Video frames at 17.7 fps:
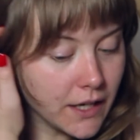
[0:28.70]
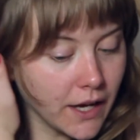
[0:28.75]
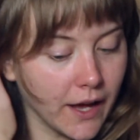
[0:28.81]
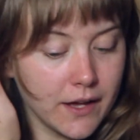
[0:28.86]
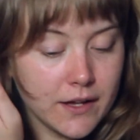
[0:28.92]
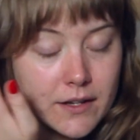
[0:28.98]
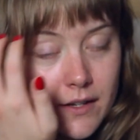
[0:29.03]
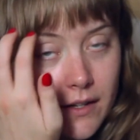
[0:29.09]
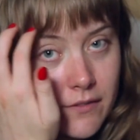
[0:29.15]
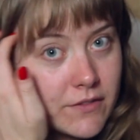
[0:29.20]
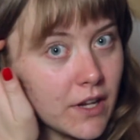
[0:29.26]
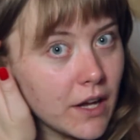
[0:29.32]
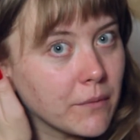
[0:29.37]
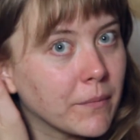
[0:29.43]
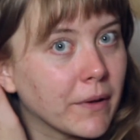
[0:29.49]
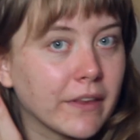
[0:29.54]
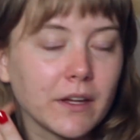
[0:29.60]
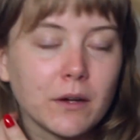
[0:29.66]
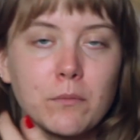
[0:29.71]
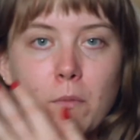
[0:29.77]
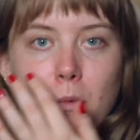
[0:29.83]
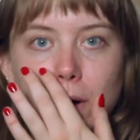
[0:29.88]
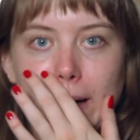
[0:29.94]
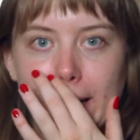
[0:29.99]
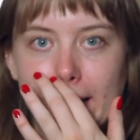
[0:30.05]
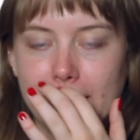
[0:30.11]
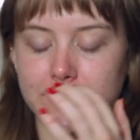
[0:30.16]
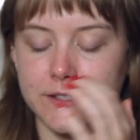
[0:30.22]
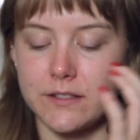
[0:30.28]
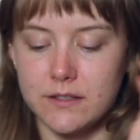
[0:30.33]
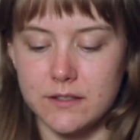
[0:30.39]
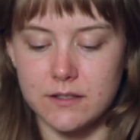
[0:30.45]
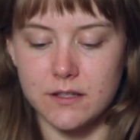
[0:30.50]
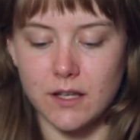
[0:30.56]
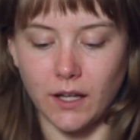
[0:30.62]
yet, and I've done my like morning
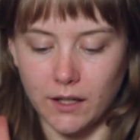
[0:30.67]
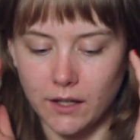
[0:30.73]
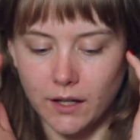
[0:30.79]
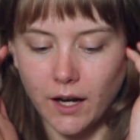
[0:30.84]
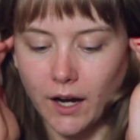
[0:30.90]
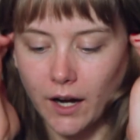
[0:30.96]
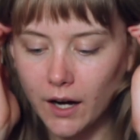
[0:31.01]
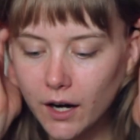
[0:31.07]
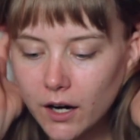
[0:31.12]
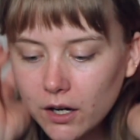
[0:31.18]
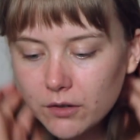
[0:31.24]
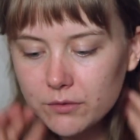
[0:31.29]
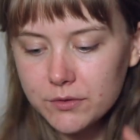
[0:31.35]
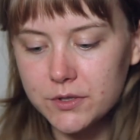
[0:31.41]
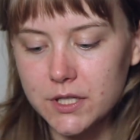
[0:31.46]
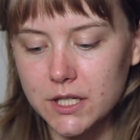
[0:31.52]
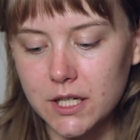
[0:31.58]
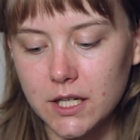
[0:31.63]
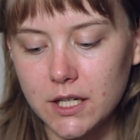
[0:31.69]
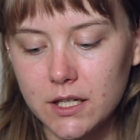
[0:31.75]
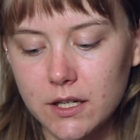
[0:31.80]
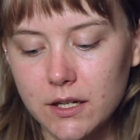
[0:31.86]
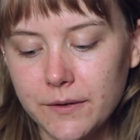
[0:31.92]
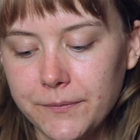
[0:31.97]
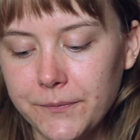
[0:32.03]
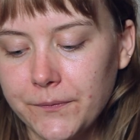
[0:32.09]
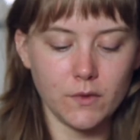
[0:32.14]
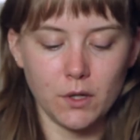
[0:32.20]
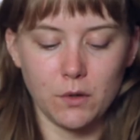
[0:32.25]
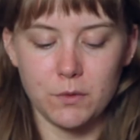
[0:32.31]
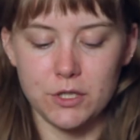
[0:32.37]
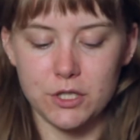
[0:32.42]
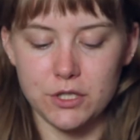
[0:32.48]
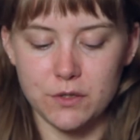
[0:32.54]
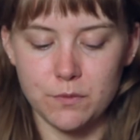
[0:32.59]
skincare routine,
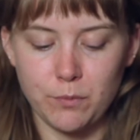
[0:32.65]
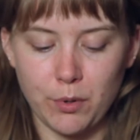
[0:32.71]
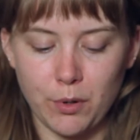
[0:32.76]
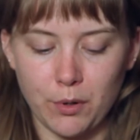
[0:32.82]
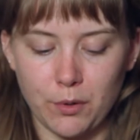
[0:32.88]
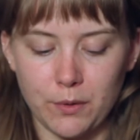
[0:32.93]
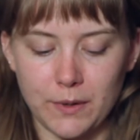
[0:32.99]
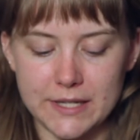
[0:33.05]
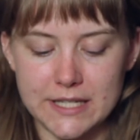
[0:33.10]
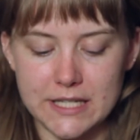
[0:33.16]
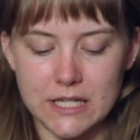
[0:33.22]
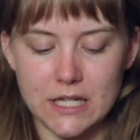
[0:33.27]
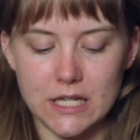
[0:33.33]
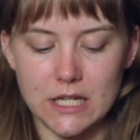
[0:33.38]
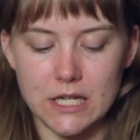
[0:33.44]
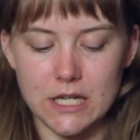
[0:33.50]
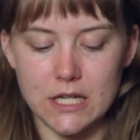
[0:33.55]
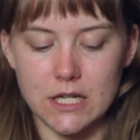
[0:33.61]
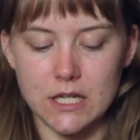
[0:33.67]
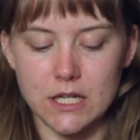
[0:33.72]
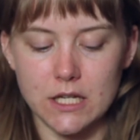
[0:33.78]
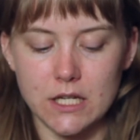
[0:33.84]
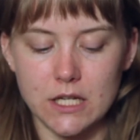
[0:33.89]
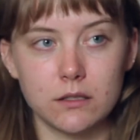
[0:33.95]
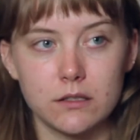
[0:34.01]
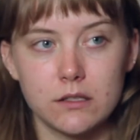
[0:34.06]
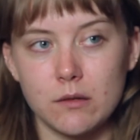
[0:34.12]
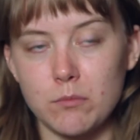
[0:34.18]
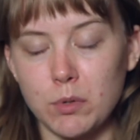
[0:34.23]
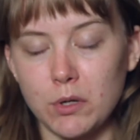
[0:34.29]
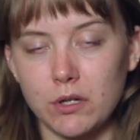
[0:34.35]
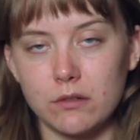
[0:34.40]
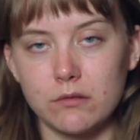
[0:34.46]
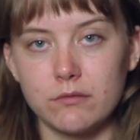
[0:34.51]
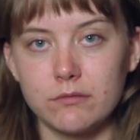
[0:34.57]
which is pretty
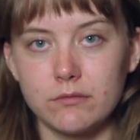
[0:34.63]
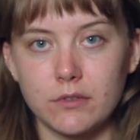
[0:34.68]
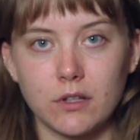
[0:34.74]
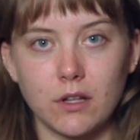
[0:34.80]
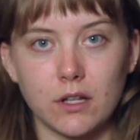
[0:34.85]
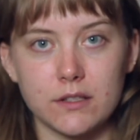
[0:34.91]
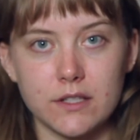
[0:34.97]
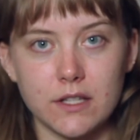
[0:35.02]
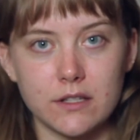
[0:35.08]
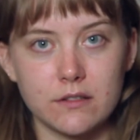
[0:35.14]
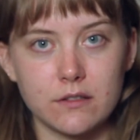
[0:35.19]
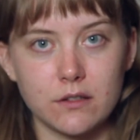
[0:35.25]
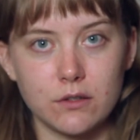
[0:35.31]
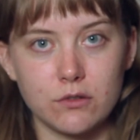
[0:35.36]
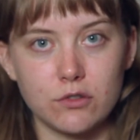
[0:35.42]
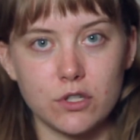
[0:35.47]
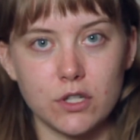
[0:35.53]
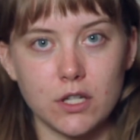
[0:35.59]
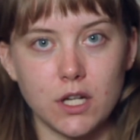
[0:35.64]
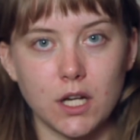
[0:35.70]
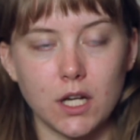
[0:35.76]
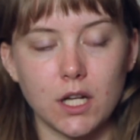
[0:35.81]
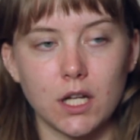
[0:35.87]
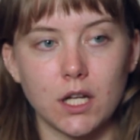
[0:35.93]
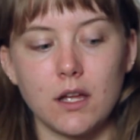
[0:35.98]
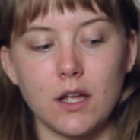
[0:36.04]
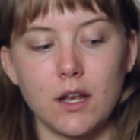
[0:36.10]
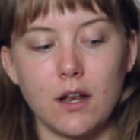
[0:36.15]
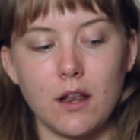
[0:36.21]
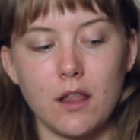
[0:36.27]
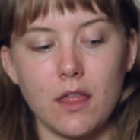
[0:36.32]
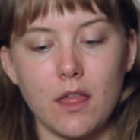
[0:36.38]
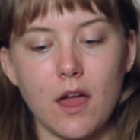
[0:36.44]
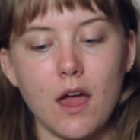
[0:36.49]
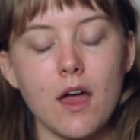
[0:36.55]
simple. Glossier solution,
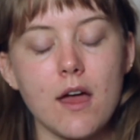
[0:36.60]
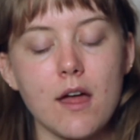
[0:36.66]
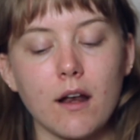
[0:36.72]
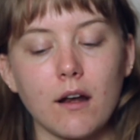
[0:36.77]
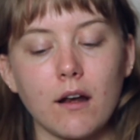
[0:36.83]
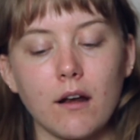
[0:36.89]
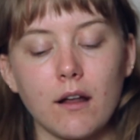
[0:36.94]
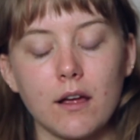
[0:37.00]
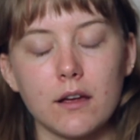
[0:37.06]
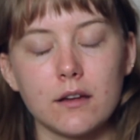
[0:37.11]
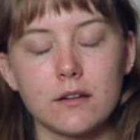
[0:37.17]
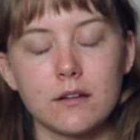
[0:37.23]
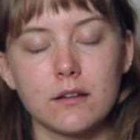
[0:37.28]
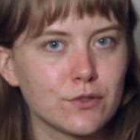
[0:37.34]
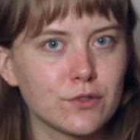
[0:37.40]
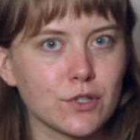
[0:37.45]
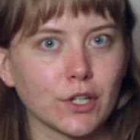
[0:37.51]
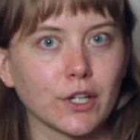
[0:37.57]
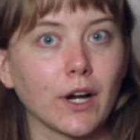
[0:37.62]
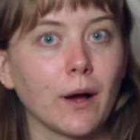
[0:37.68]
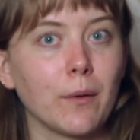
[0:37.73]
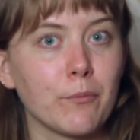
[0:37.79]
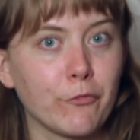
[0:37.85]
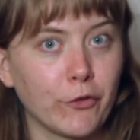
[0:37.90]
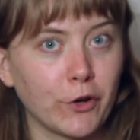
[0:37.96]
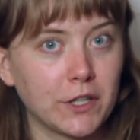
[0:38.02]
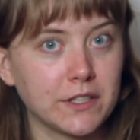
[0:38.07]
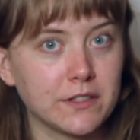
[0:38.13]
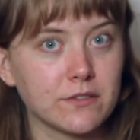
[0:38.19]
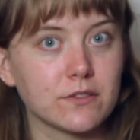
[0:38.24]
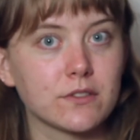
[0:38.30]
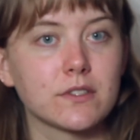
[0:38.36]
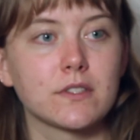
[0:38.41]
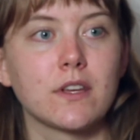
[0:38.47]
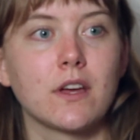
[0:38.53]
and then
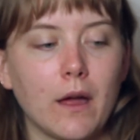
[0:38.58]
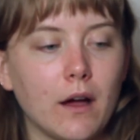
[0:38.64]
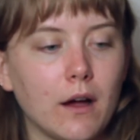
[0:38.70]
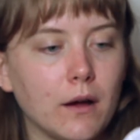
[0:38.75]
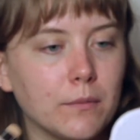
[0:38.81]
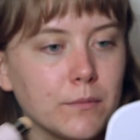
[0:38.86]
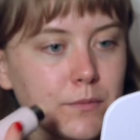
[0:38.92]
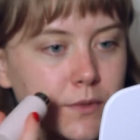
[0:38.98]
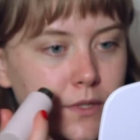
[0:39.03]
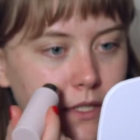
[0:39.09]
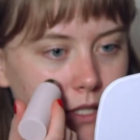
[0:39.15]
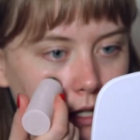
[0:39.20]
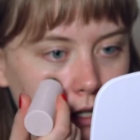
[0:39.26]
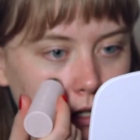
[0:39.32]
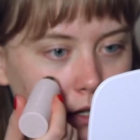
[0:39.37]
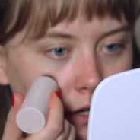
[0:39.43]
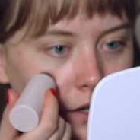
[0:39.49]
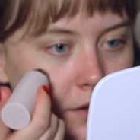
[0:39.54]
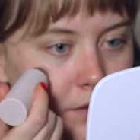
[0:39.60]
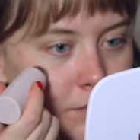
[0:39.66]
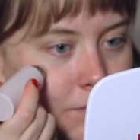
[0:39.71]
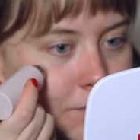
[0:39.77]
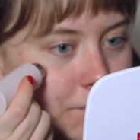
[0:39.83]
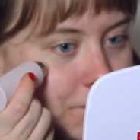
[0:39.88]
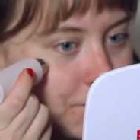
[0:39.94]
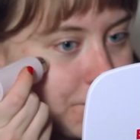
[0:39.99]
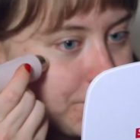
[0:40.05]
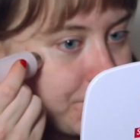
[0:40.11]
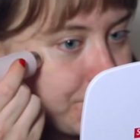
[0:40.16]
circumference serum,